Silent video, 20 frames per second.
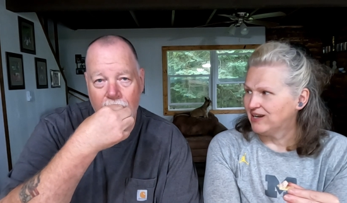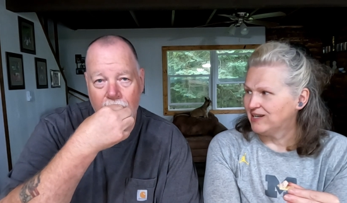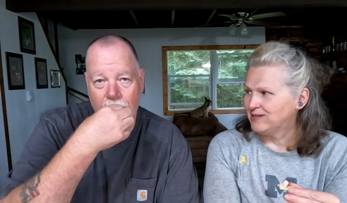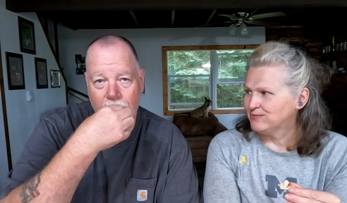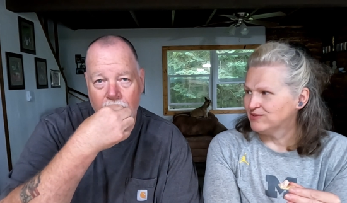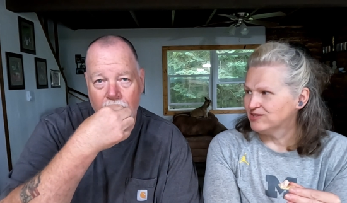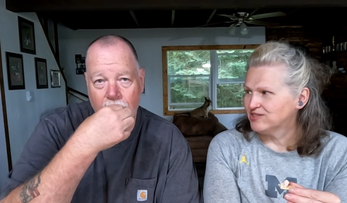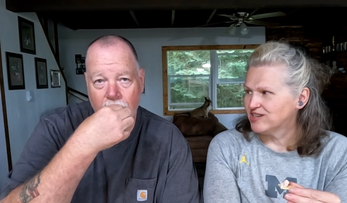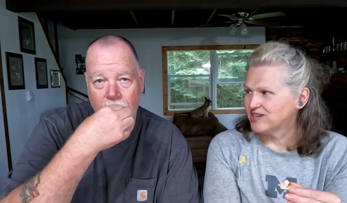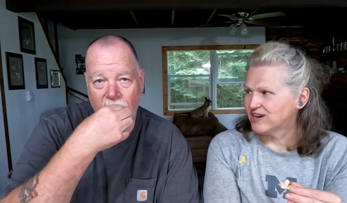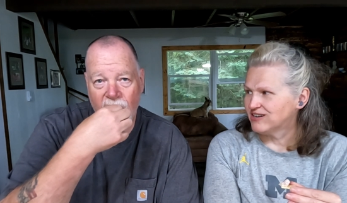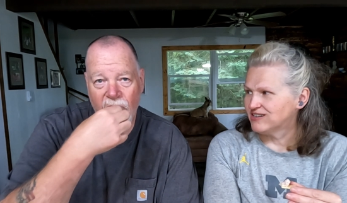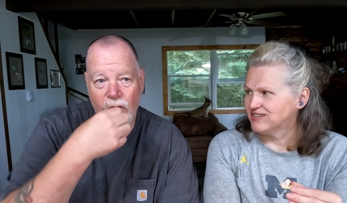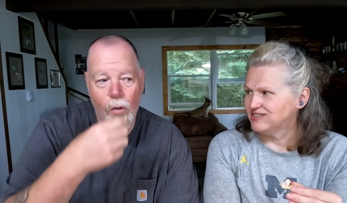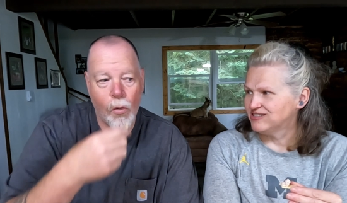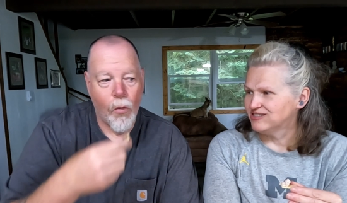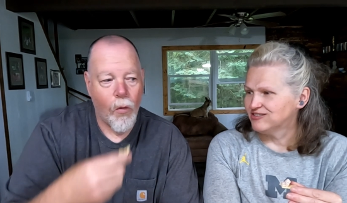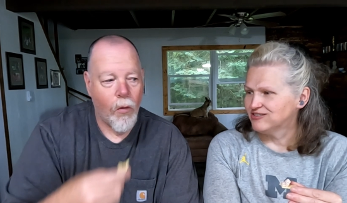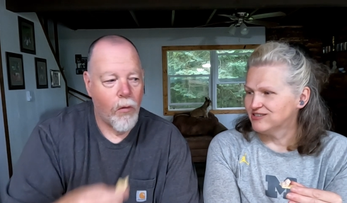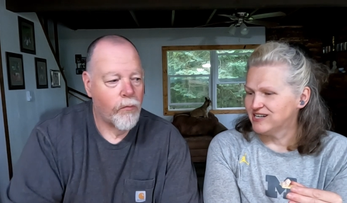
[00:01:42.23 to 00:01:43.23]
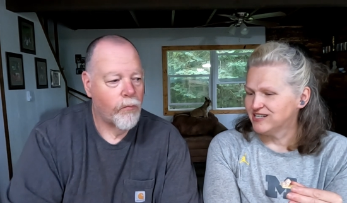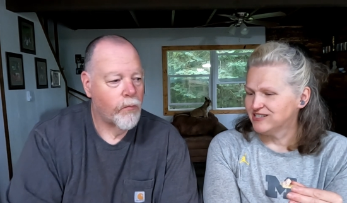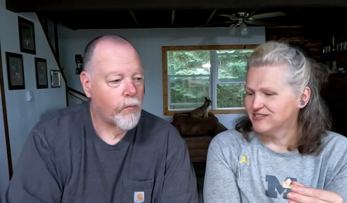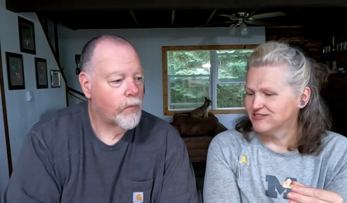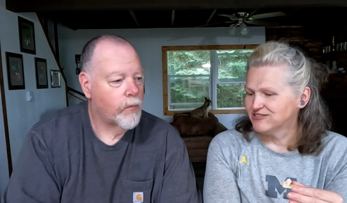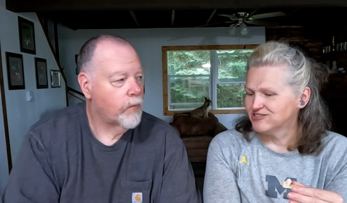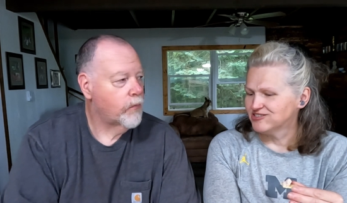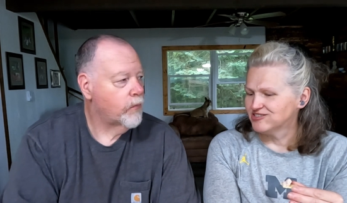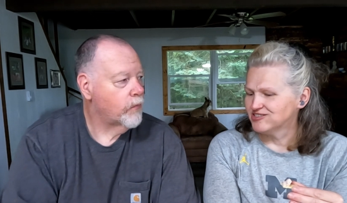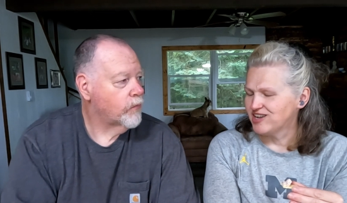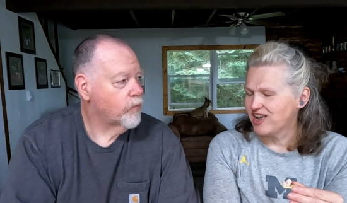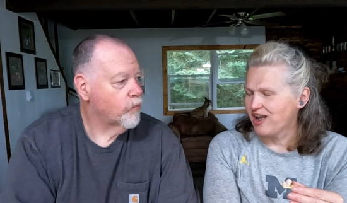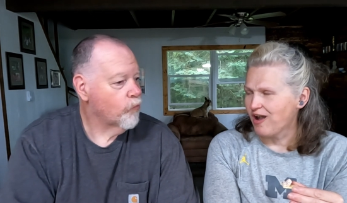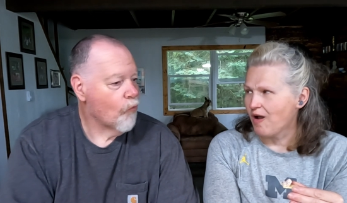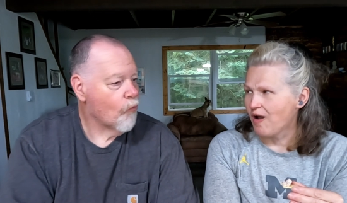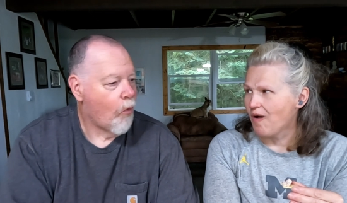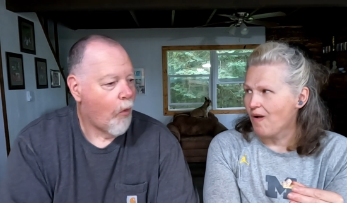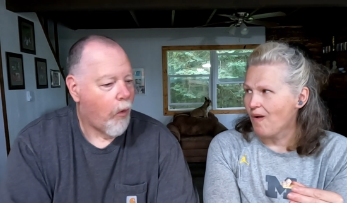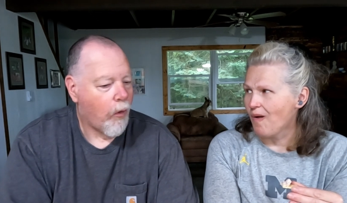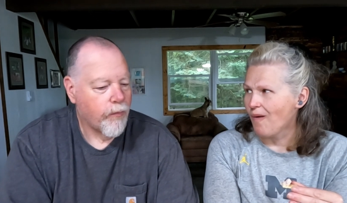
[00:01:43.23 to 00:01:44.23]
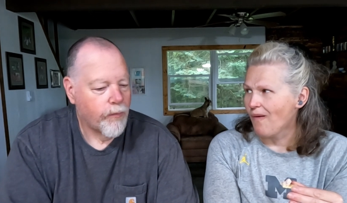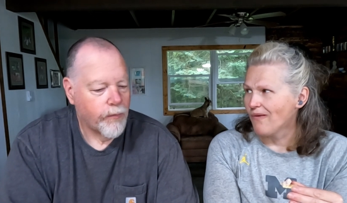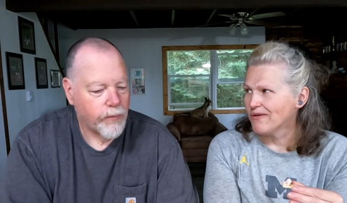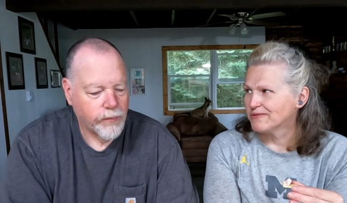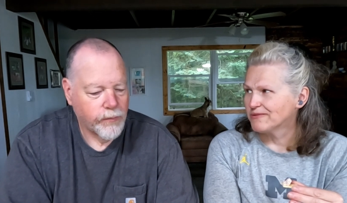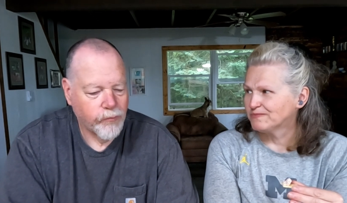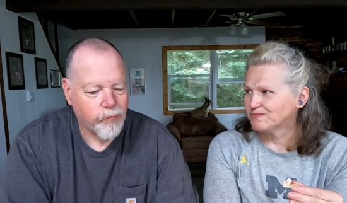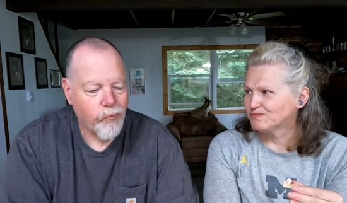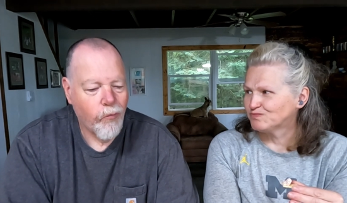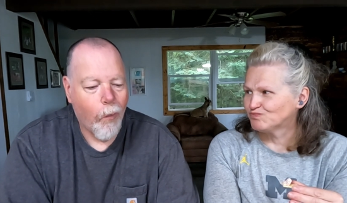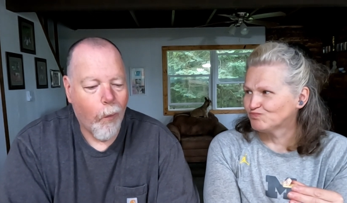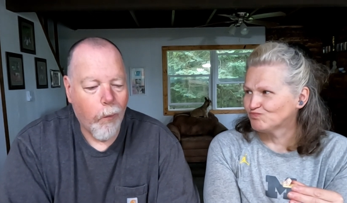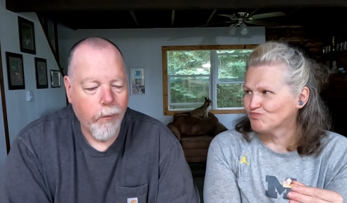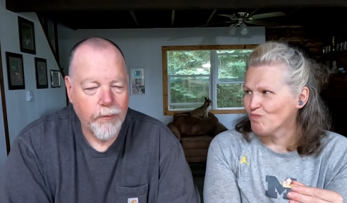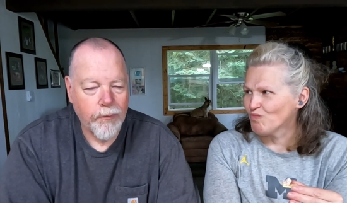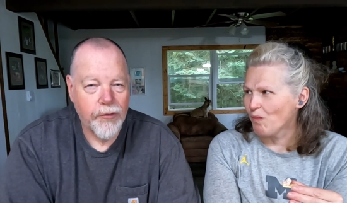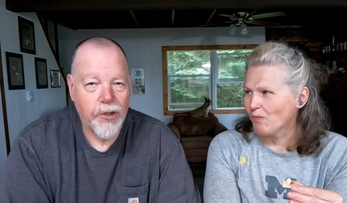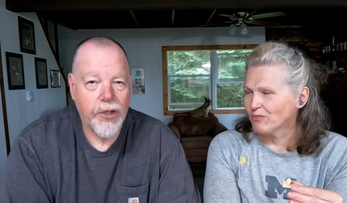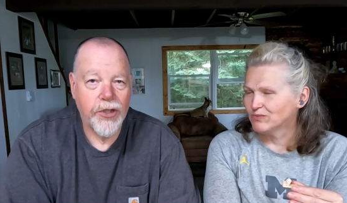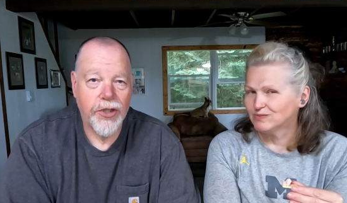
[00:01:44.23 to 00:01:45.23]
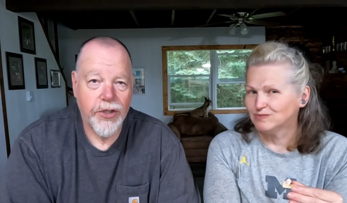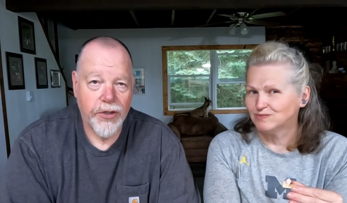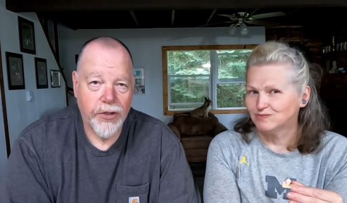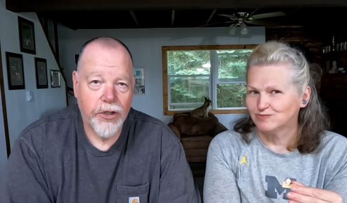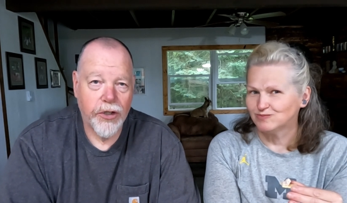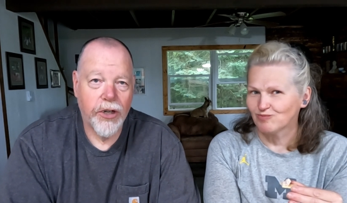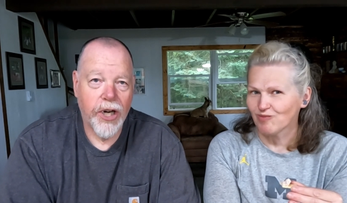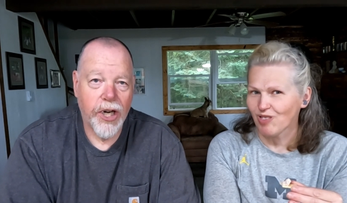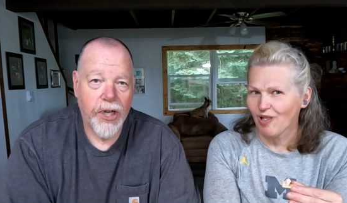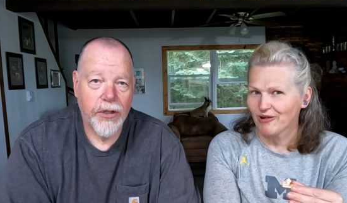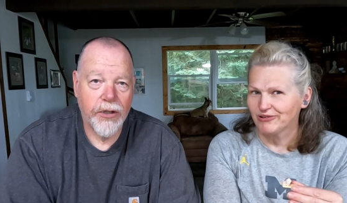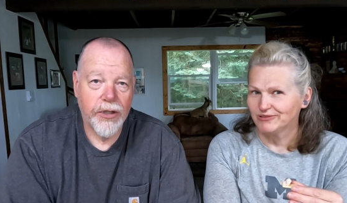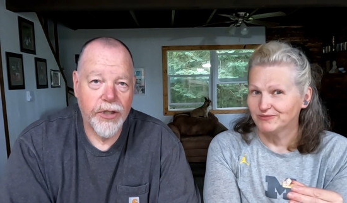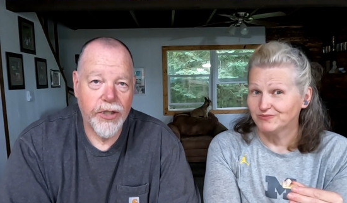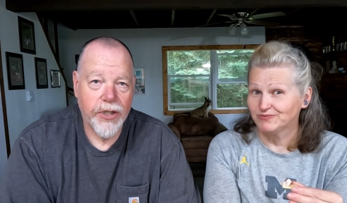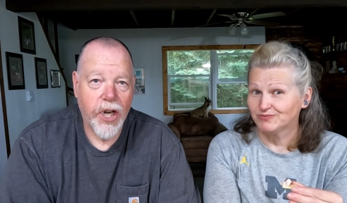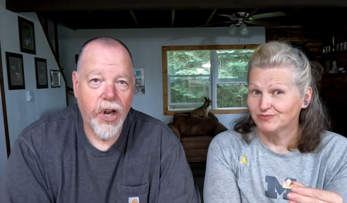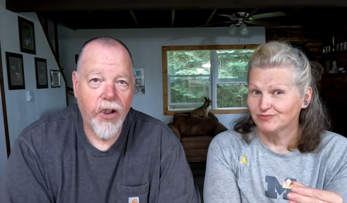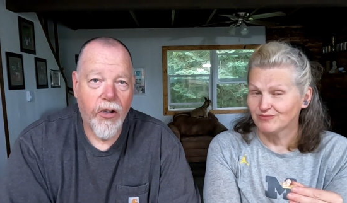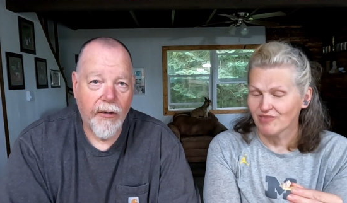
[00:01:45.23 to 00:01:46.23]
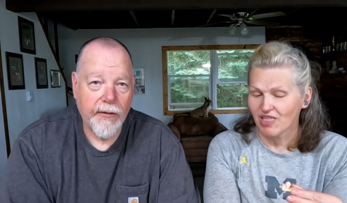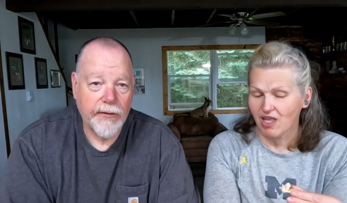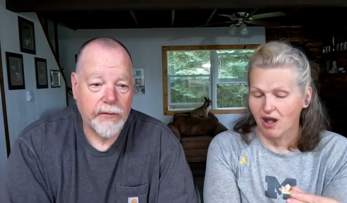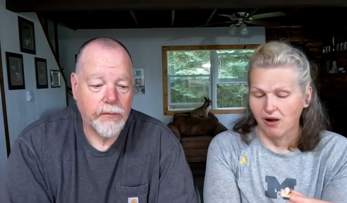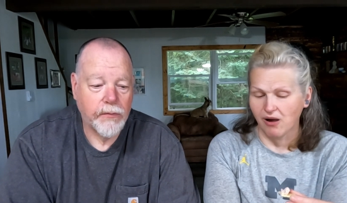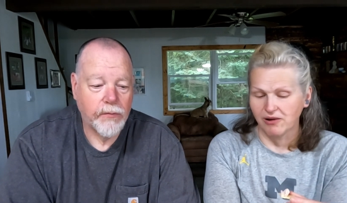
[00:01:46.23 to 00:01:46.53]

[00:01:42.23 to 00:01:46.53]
Speaker 1: I'm sorry, the cracker's stale. Just the cracker is stale.